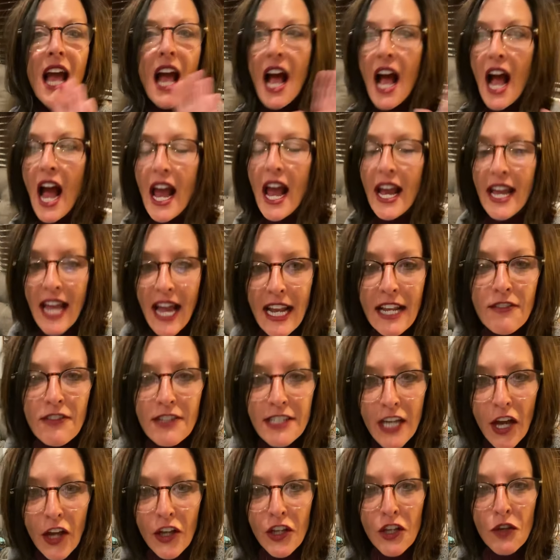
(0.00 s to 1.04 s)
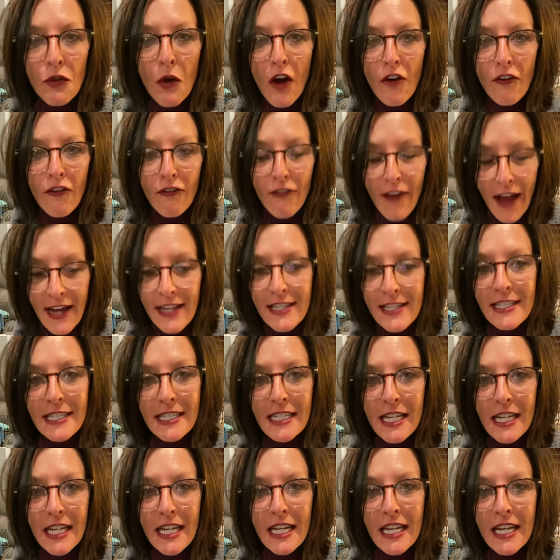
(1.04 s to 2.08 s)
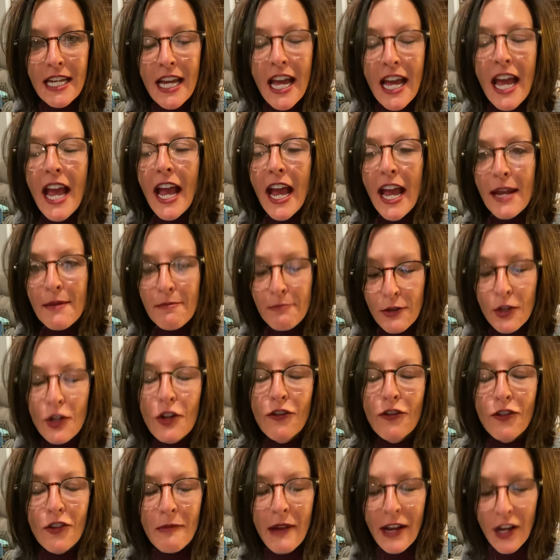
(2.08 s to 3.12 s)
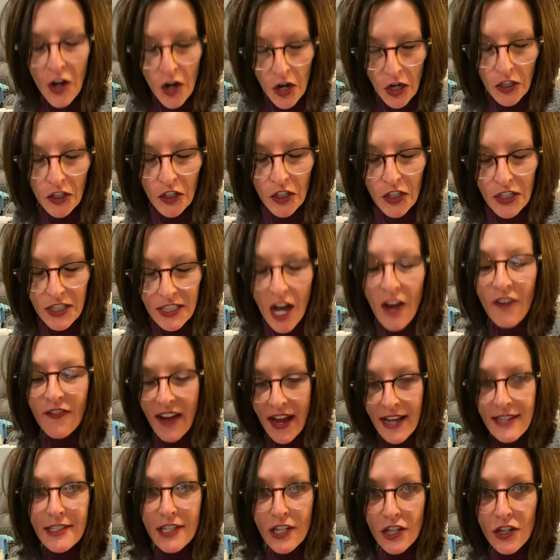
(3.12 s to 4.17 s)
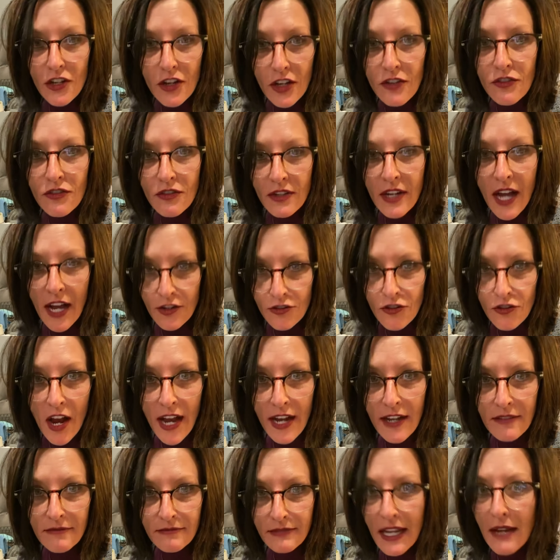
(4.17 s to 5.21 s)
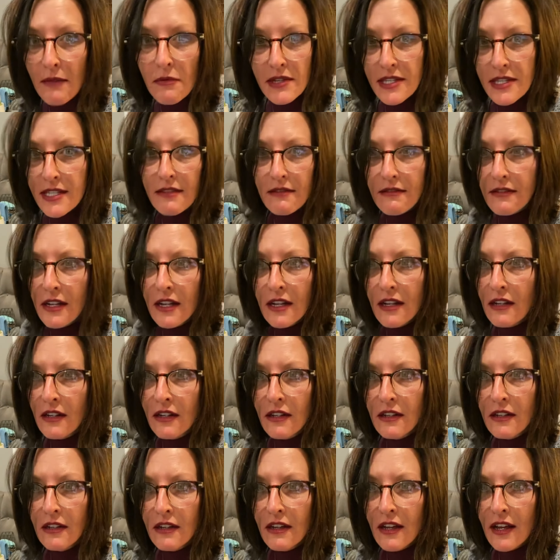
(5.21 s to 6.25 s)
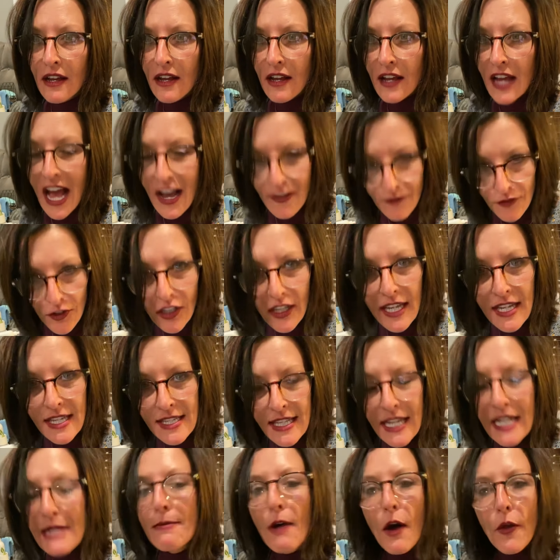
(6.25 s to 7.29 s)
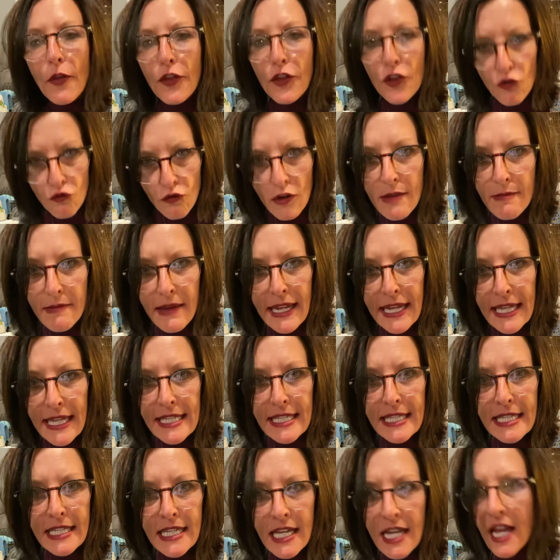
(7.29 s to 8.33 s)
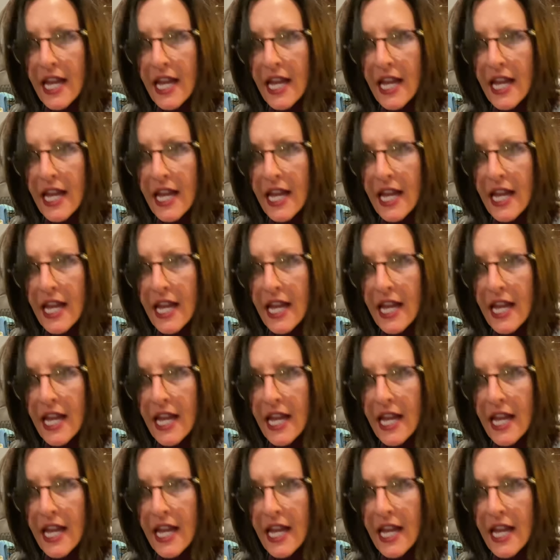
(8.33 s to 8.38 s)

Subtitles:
I can't even tell you how fast and beautiful my car looked, how fast it got dried. It was effortless in about 3 minutes.